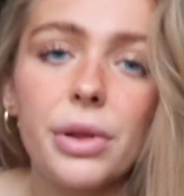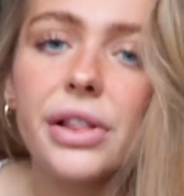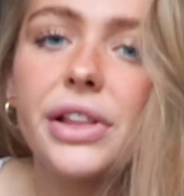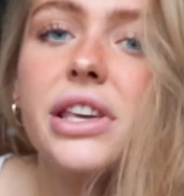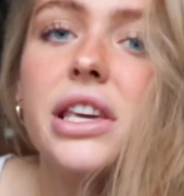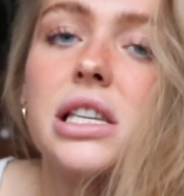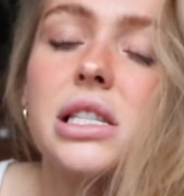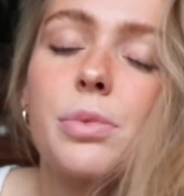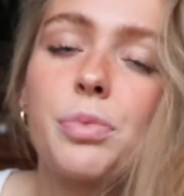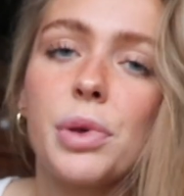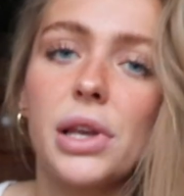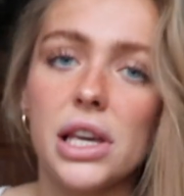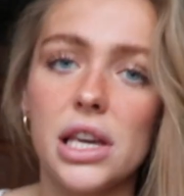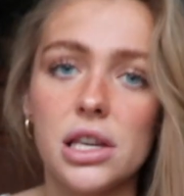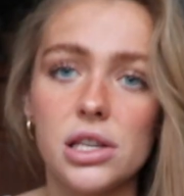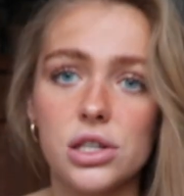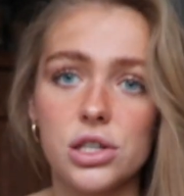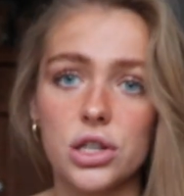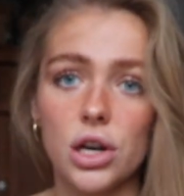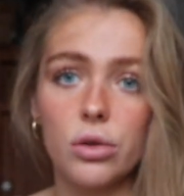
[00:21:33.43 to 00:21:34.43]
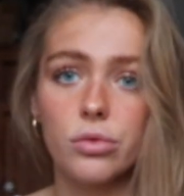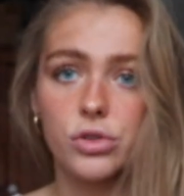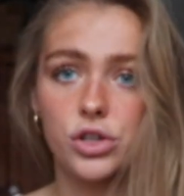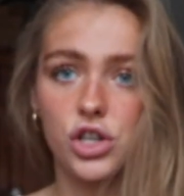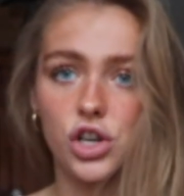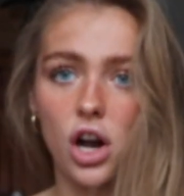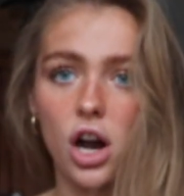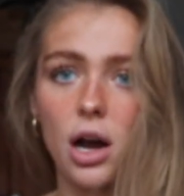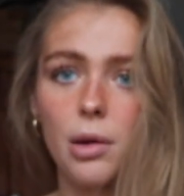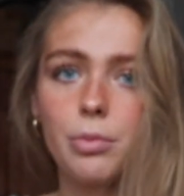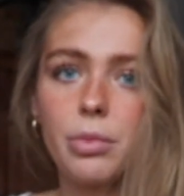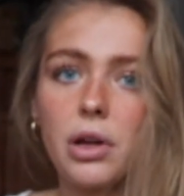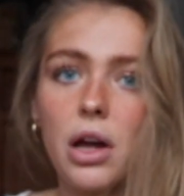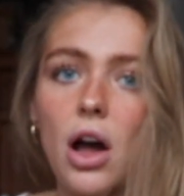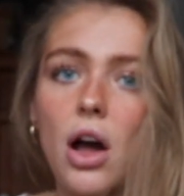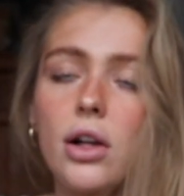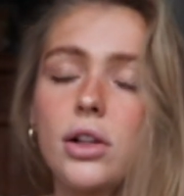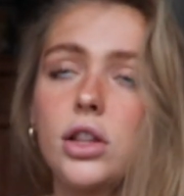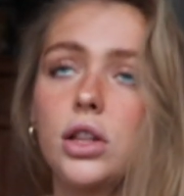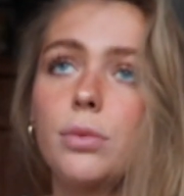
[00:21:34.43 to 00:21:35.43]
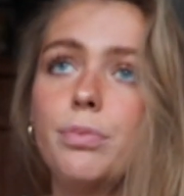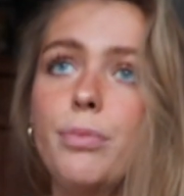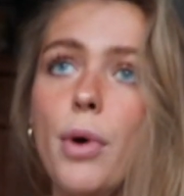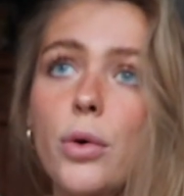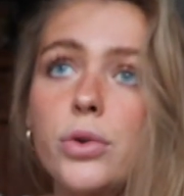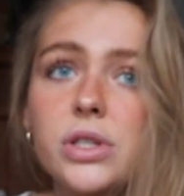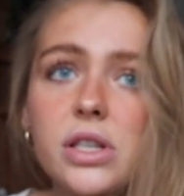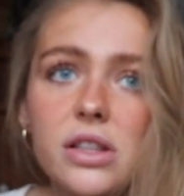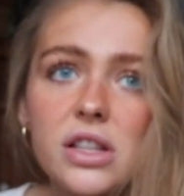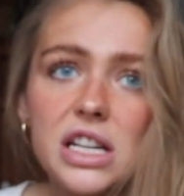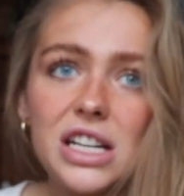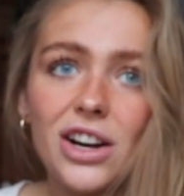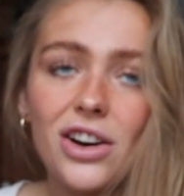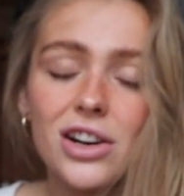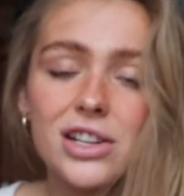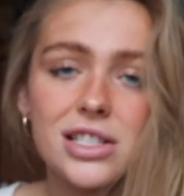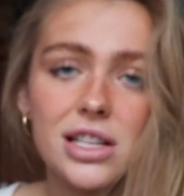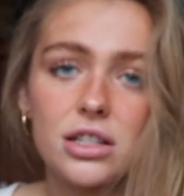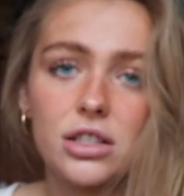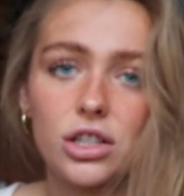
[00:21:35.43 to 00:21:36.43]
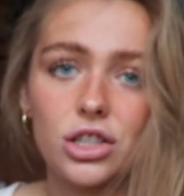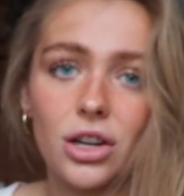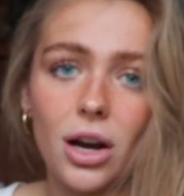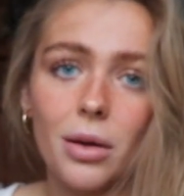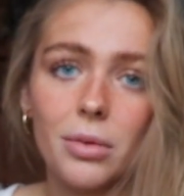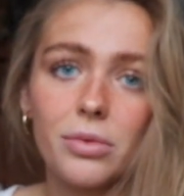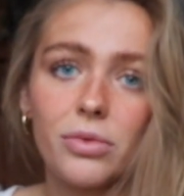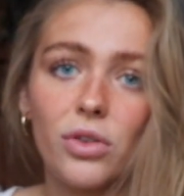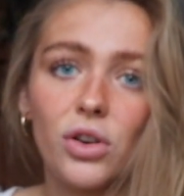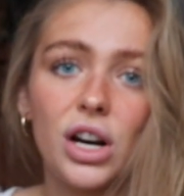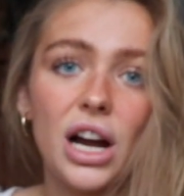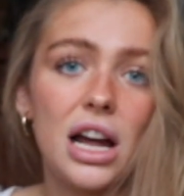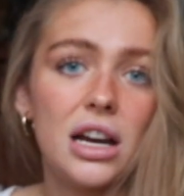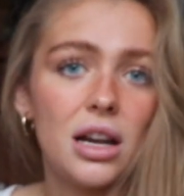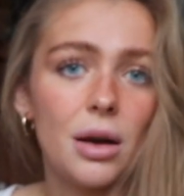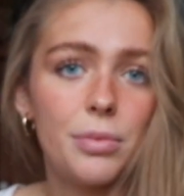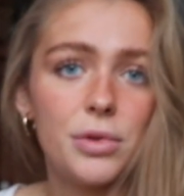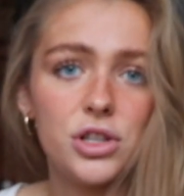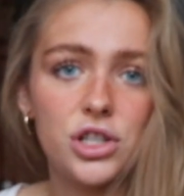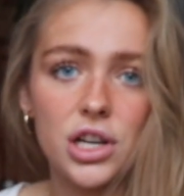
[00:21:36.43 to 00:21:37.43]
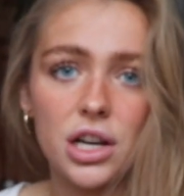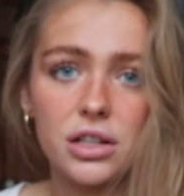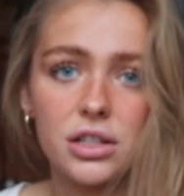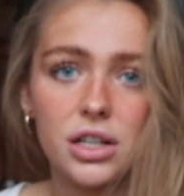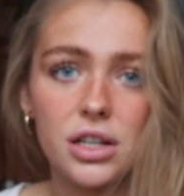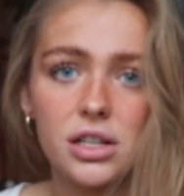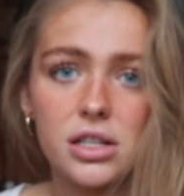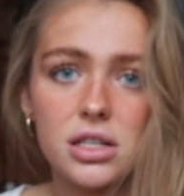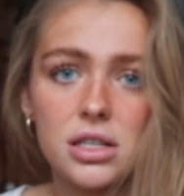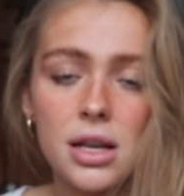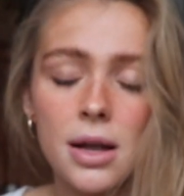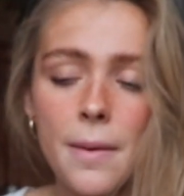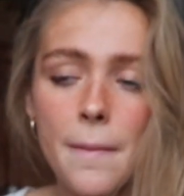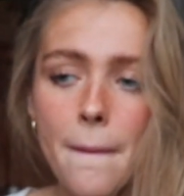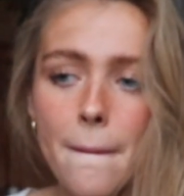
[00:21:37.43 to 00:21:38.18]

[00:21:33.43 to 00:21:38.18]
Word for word: please, please don't shop. Most of the dogs that are shopped for end up in shelters